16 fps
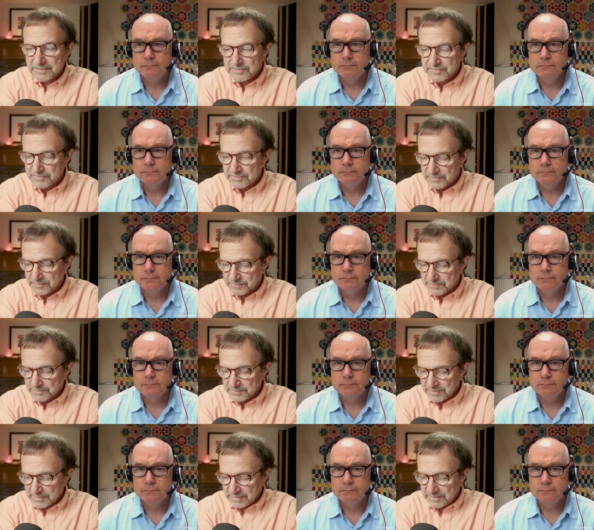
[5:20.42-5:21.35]

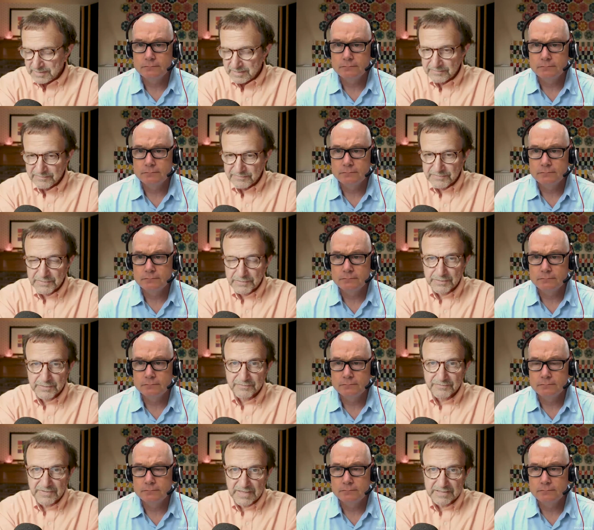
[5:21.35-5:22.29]
Speaker 1: So if you
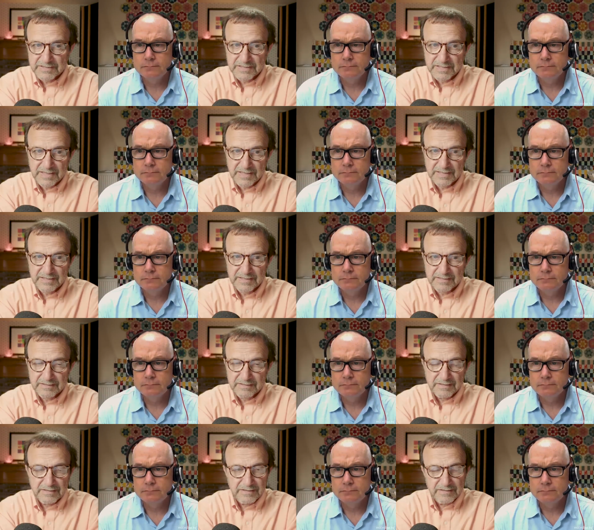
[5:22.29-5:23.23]
are
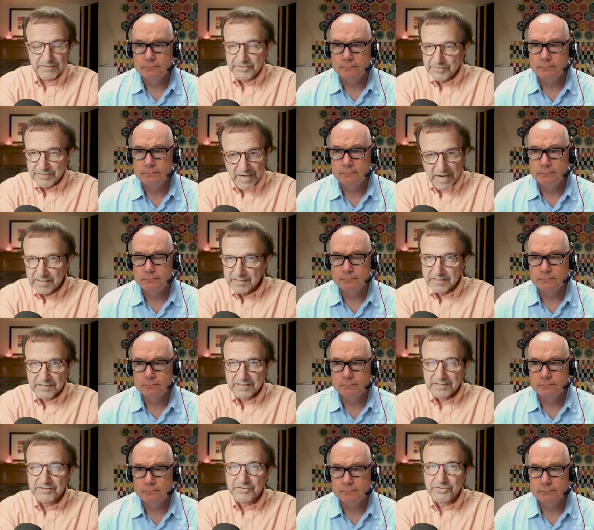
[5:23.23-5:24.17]
vaccinated, you're not
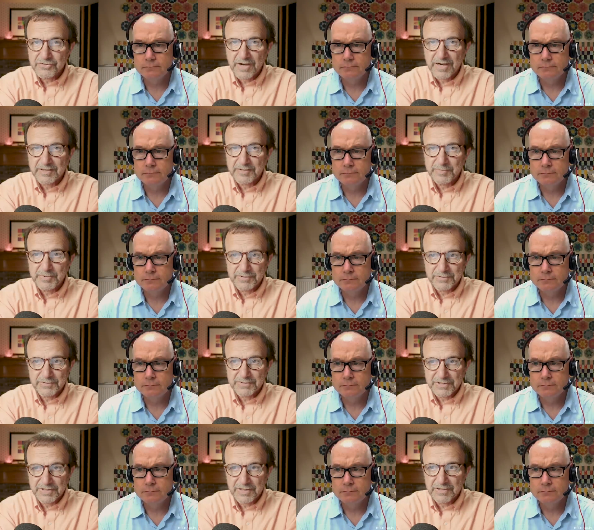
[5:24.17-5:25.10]
going to contract
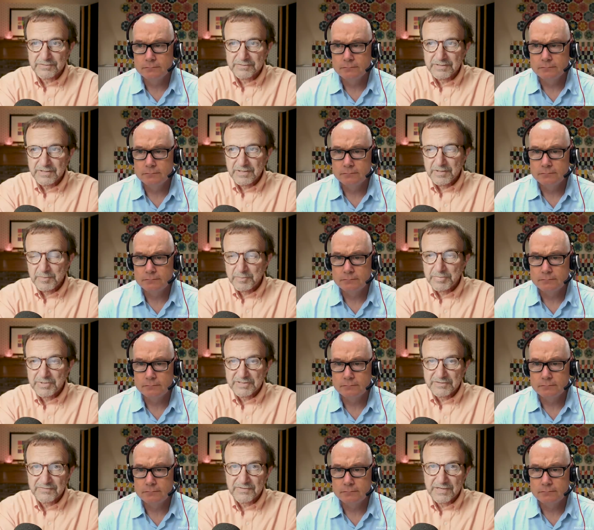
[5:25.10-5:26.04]
polio,
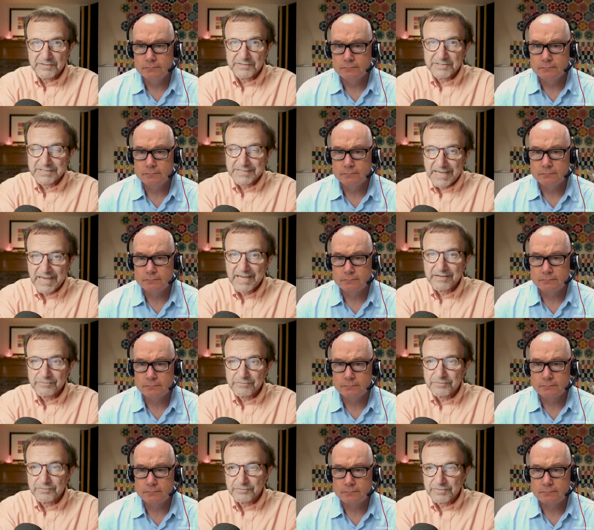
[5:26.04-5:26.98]
but the virus
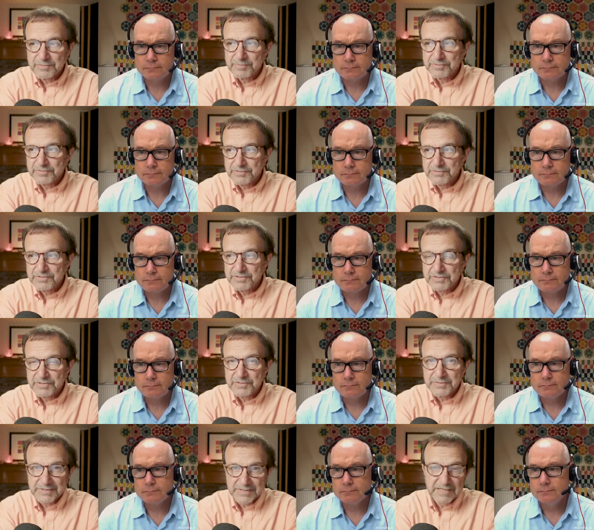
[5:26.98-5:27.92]
can reproduce
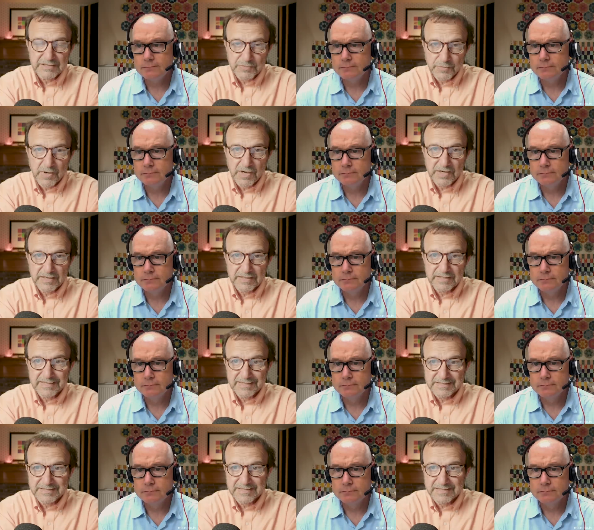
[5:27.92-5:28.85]
in you. And that's why
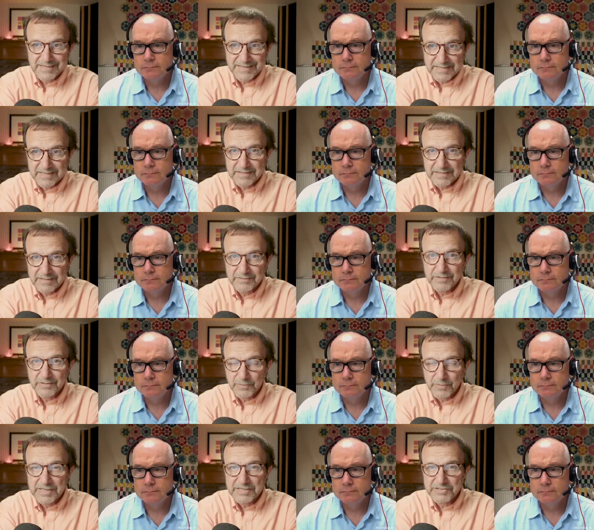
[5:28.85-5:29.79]
it's in
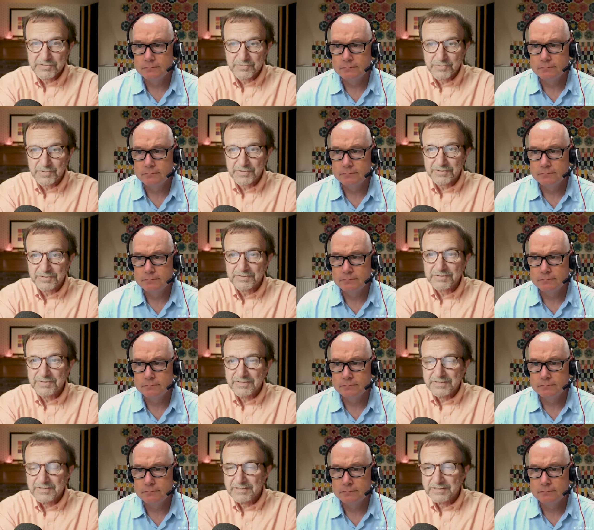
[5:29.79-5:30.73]
the wastewater
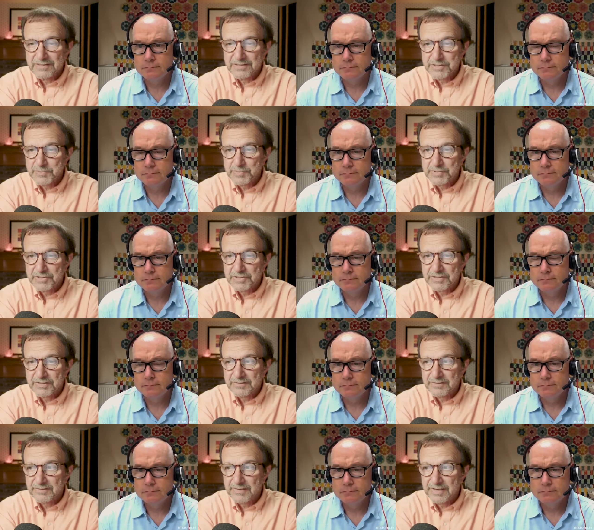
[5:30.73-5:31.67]
in this
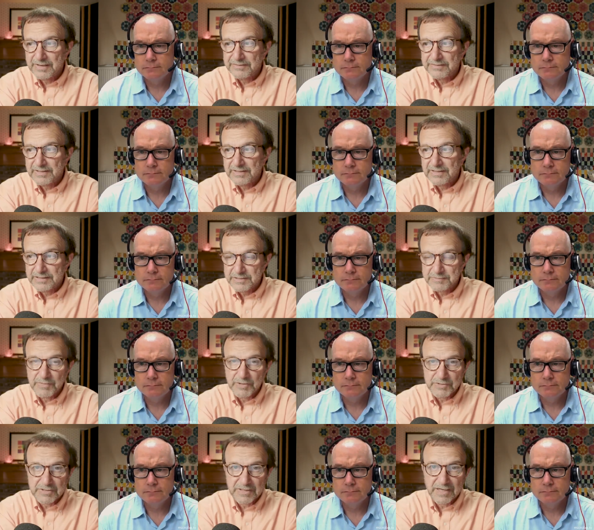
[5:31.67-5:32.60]
particular area. It's
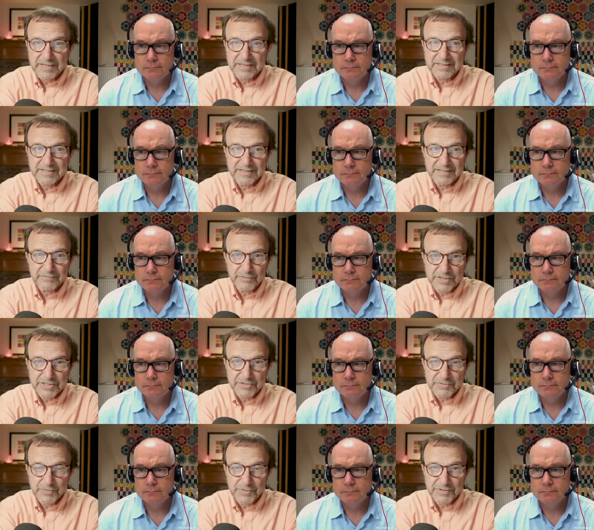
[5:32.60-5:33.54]
most likely in
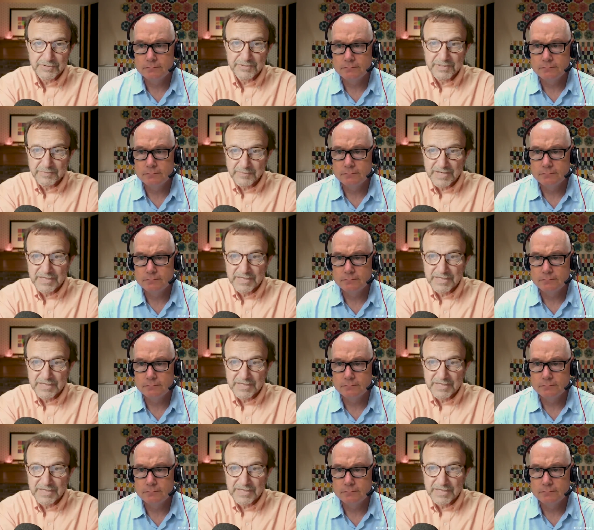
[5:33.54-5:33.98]
wastewater in